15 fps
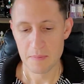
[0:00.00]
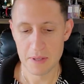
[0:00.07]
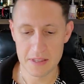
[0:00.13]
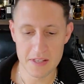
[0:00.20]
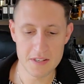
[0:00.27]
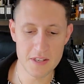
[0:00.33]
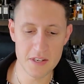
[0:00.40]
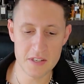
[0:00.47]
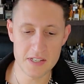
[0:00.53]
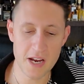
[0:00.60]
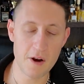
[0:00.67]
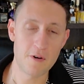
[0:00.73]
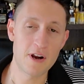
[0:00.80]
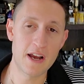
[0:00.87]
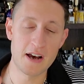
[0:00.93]
But this is
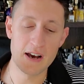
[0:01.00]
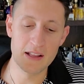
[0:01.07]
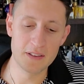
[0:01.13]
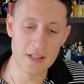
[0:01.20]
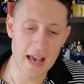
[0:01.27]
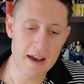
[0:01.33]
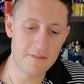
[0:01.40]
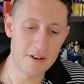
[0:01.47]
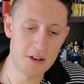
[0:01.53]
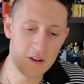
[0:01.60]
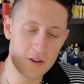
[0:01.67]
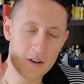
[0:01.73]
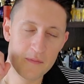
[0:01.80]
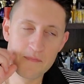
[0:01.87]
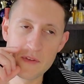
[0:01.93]
Tarragon
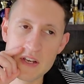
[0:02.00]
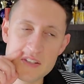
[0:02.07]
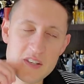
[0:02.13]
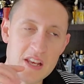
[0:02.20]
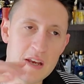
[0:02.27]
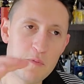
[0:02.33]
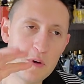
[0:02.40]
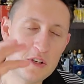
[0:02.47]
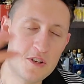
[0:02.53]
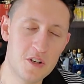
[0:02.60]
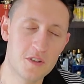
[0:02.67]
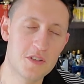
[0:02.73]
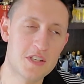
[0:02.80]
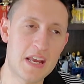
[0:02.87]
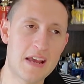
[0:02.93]
Lavender. See, with
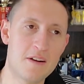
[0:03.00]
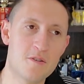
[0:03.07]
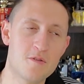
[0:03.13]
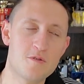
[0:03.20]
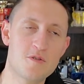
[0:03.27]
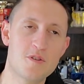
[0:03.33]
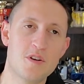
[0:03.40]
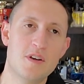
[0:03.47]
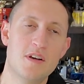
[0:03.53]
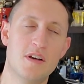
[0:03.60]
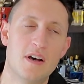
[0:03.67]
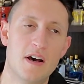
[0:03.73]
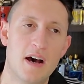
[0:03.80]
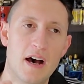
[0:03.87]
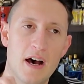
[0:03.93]
Jill Sanders,
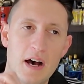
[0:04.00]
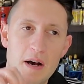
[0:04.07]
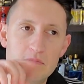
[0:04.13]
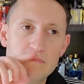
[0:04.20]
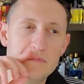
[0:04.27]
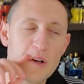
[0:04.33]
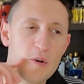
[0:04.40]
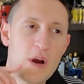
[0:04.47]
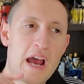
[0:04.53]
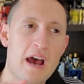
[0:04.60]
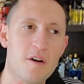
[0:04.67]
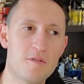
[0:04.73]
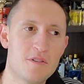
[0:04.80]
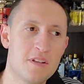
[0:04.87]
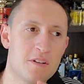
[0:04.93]
um, they're a
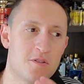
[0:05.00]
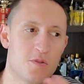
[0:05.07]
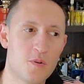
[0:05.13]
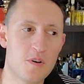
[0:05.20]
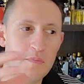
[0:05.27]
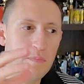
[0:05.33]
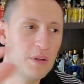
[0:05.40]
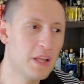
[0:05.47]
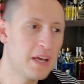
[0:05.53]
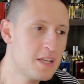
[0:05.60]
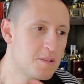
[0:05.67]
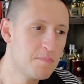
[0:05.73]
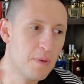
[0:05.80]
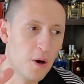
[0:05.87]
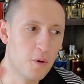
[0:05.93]
house that sort of
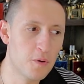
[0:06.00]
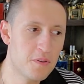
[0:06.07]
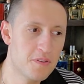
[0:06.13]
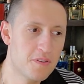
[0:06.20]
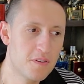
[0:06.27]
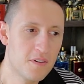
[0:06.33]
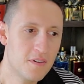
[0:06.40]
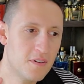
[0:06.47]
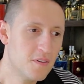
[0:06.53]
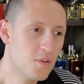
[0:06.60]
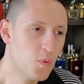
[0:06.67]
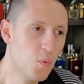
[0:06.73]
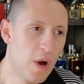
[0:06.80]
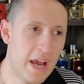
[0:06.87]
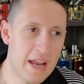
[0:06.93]
plays both
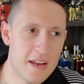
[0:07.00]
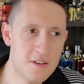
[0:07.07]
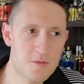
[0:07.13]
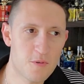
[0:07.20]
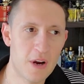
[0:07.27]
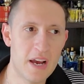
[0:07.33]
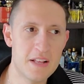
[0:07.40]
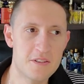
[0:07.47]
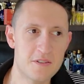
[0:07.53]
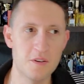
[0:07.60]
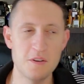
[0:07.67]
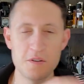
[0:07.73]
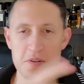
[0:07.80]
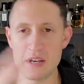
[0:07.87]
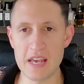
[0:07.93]
ways, right? So
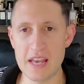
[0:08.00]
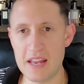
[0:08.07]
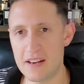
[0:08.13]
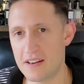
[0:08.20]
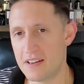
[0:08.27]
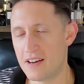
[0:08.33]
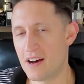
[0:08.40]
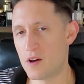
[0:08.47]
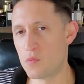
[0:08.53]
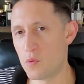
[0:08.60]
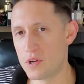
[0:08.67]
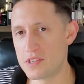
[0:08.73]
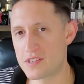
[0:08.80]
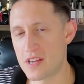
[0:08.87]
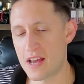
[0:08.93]
you get, on
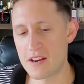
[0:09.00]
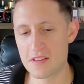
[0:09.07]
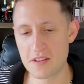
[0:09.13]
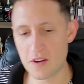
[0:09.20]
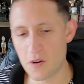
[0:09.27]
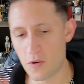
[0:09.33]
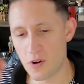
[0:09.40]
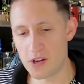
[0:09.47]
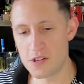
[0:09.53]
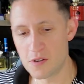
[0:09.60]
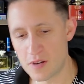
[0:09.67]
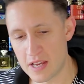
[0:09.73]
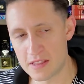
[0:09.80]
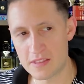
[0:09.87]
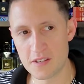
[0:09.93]
one side of the coin, you
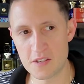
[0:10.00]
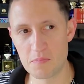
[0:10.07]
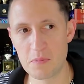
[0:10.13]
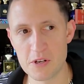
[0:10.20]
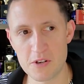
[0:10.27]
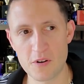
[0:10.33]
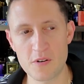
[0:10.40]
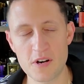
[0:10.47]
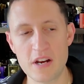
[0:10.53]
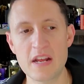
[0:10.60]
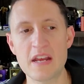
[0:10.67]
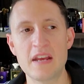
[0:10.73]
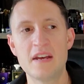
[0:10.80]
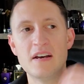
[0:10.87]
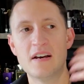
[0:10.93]
get this
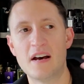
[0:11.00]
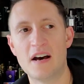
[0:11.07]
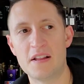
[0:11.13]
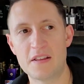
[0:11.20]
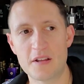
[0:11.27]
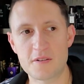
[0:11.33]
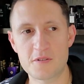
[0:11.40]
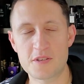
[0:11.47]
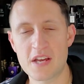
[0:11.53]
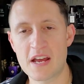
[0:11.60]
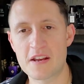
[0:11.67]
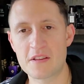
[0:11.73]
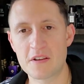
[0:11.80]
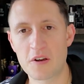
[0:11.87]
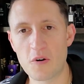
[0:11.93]
modernity. On the other
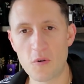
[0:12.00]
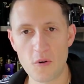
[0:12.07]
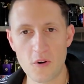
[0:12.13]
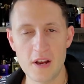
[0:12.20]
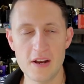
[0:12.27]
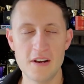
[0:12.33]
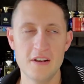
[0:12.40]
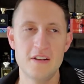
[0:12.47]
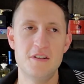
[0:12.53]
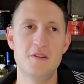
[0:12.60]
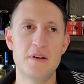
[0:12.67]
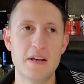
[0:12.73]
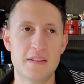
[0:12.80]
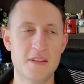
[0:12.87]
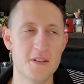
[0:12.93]
side of the coin,
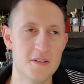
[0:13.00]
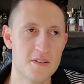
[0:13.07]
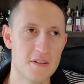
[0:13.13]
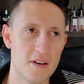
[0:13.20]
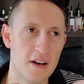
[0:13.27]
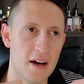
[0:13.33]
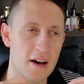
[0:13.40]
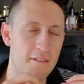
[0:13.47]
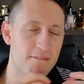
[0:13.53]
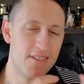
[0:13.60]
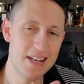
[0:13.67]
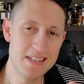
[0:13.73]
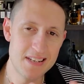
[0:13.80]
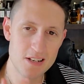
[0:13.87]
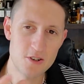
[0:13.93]
you get this uh,
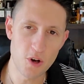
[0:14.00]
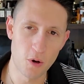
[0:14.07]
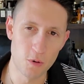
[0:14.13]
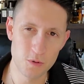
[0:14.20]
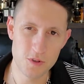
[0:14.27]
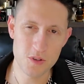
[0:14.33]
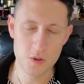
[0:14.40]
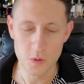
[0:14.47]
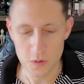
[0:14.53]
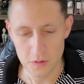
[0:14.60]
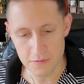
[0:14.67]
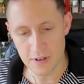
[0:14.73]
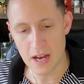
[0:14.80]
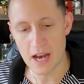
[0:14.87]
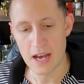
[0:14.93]
vintage old
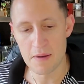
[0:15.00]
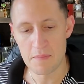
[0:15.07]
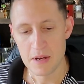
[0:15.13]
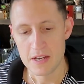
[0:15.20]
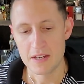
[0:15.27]
school vibe.